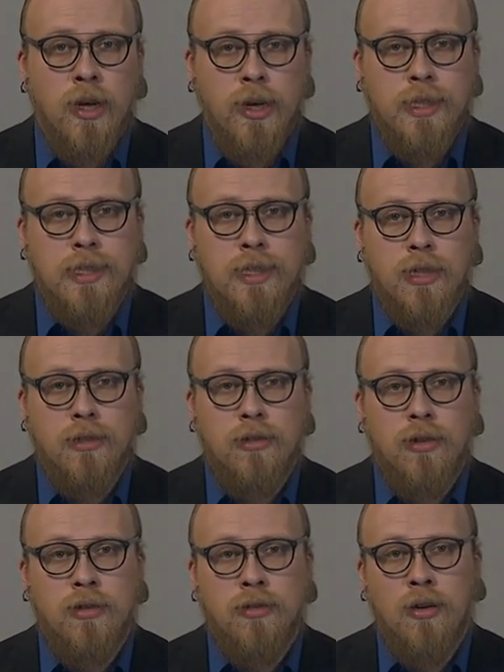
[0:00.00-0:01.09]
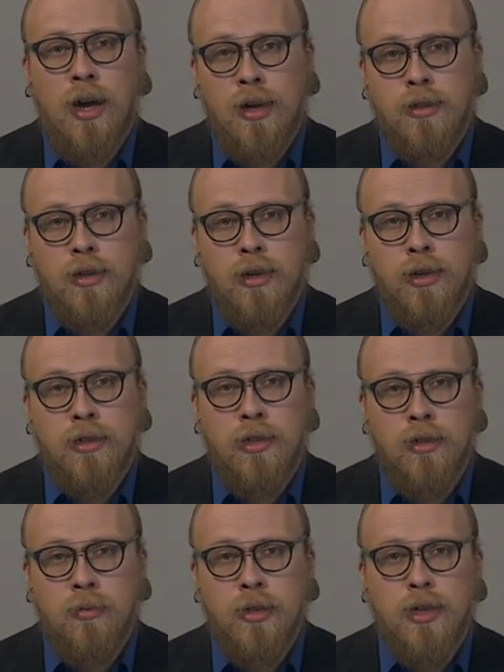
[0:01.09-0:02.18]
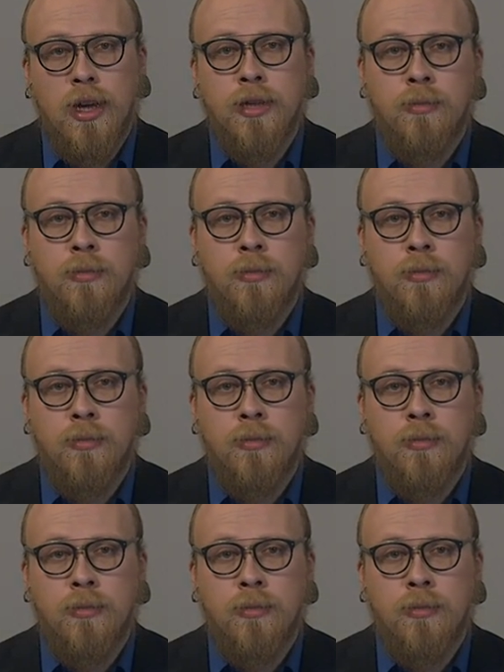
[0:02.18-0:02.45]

it is necessary to isolate qubits as